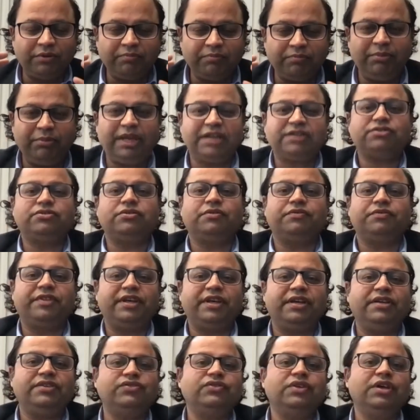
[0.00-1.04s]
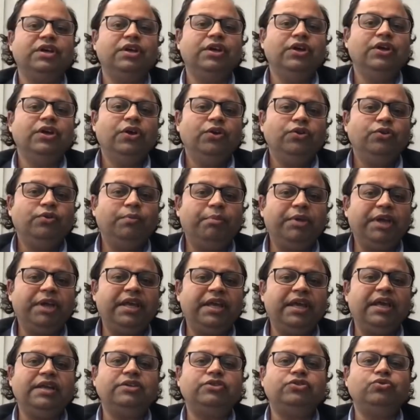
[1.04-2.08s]
mix of things to
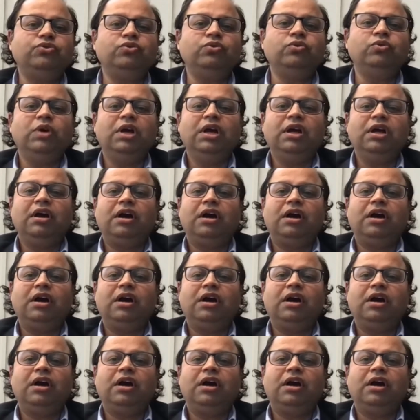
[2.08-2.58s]
begin to